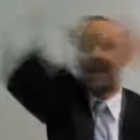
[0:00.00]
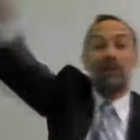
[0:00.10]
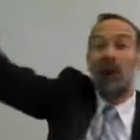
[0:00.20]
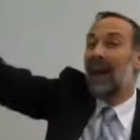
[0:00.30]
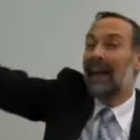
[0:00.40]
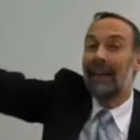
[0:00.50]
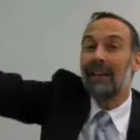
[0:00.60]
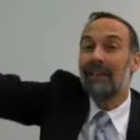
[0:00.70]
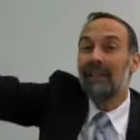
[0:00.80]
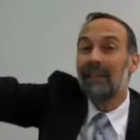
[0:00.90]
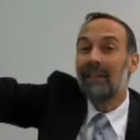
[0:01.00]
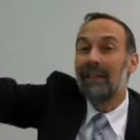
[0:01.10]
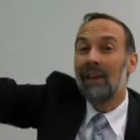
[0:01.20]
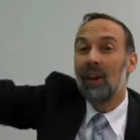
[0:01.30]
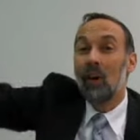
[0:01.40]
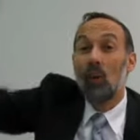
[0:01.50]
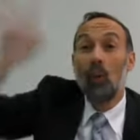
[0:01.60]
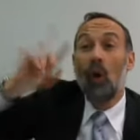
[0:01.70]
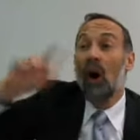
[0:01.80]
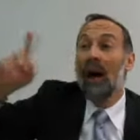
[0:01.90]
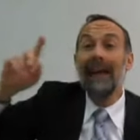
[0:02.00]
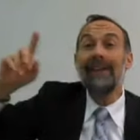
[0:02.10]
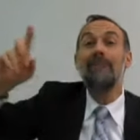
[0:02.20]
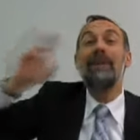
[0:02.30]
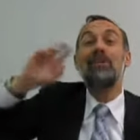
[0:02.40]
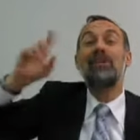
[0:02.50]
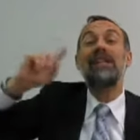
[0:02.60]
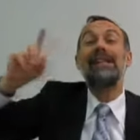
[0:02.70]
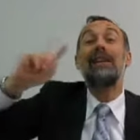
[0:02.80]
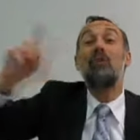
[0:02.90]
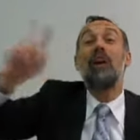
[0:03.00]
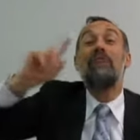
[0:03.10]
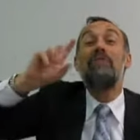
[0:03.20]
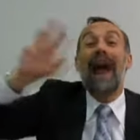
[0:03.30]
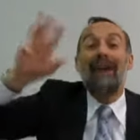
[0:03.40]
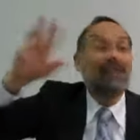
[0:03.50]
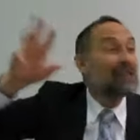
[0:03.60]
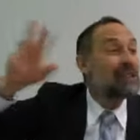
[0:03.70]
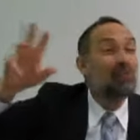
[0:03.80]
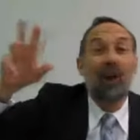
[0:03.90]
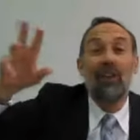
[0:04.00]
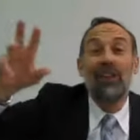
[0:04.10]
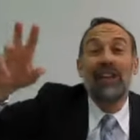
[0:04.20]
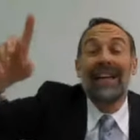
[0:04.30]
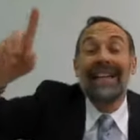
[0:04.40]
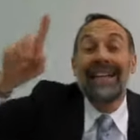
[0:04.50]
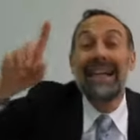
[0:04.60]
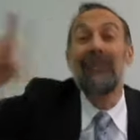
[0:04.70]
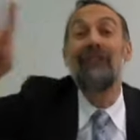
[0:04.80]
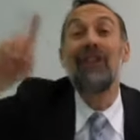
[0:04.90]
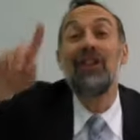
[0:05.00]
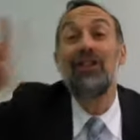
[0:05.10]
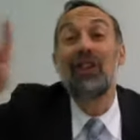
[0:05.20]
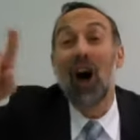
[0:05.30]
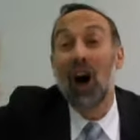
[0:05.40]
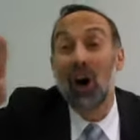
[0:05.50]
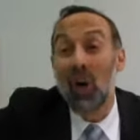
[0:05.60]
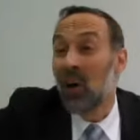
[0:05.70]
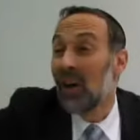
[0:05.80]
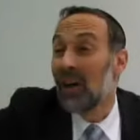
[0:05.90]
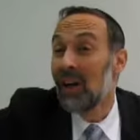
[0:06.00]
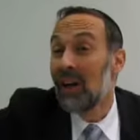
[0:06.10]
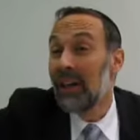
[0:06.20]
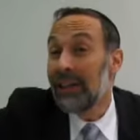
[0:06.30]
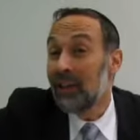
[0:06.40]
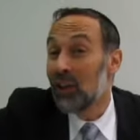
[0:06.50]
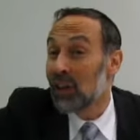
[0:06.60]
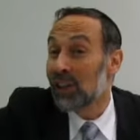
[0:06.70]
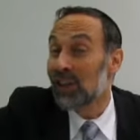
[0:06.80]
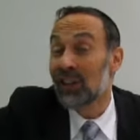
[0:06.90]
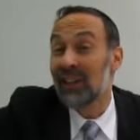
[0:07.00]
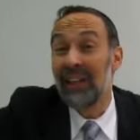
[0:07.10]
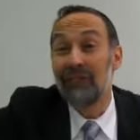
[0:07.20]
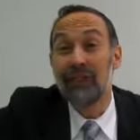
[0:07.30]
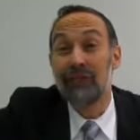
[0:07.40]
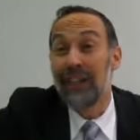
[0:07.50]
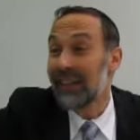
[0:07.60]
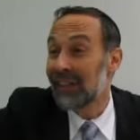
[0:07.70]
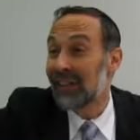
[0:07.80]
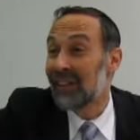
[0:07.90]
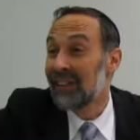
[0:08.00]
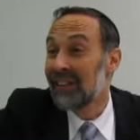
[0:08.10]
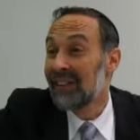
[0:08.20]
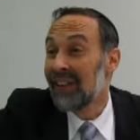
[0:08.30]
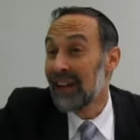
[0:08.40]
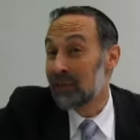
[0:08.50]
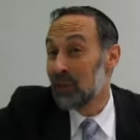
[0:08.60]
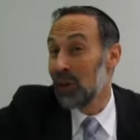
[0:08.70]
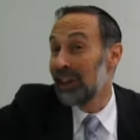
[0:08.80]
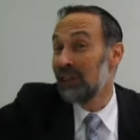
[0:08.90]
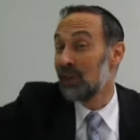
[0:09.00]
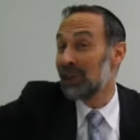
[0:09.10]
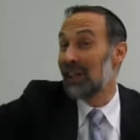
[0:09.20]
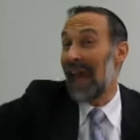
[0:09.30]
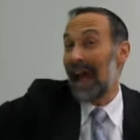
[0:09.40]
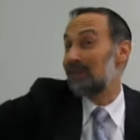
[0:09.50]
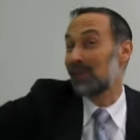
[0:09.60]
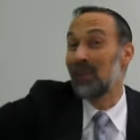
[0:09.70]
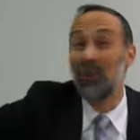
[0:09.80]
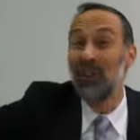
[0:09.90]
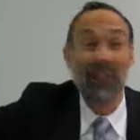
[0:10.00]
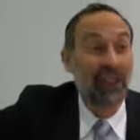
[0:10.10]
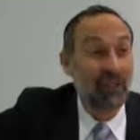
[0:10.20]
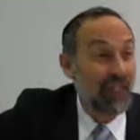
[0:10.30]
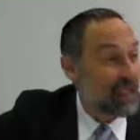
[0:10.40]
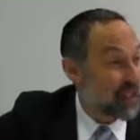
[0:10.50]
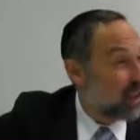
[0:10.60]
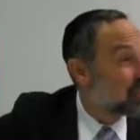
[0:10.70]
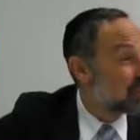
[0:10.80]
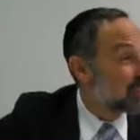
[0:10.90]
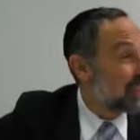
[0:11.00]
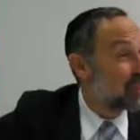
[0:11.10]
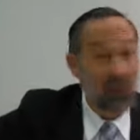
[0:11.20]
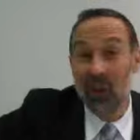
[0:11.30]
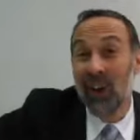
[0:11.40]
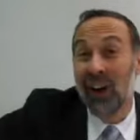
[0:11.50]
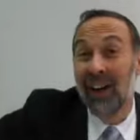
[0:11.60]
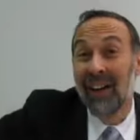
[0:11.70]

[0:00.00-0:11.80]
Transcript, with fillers: him away. Why? The Medrash says he didn't want to embarrass his brothers, even though he took a certain level of risk. After all, he wasn't absolutely convinced, one hundred percent sure,